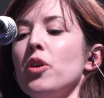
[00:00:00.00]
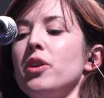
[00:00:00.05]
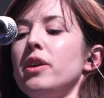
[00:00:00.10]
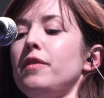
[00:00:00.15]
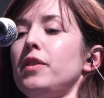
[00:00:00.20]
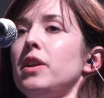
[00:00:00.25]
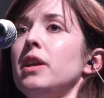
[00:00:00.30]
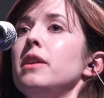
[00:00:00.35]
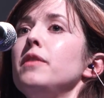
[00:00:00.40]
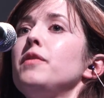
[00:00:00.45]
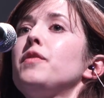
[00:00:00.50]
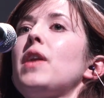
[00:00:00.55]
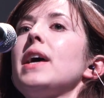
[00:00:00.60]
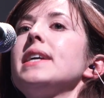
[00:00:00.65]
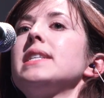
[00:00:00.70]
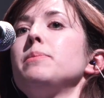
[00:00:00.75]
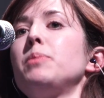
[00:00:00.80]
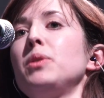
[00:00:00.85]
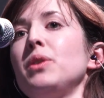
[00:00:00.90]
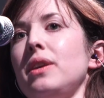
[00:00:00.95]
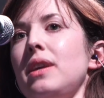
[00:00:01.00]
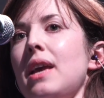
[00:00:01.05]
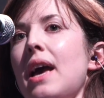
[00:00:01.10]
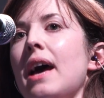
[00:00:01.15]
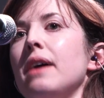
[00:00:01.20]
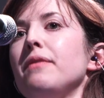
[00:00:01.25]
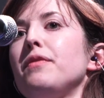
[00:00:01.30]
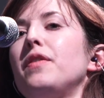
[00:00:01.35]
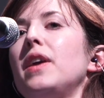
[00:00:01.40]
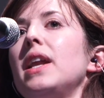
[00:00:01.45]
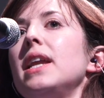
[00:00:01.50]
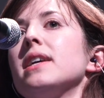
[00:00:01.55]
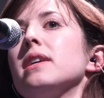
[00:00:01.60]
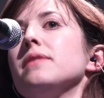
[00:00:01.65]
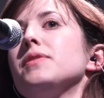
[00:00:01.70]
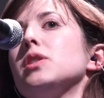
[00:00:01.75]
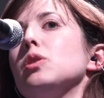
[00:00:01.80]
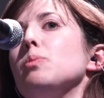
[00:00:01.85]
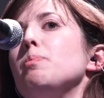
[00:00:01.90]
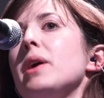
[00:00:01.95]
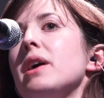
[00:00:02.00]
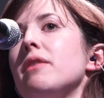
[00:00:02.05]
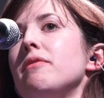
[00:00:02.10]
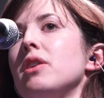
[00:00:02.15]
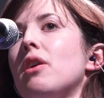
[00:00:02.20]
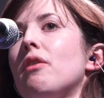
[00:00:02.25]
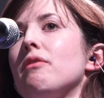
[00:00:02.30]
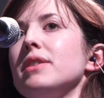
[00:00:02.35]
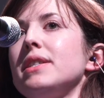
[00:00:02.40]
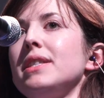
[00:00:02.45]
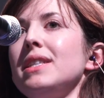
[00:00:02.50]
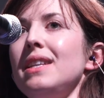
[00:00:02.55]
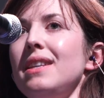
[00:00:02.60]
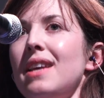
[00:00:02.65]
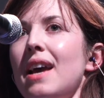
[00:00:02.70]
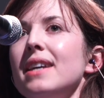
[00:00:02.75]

on an inflatable feeling of superiority.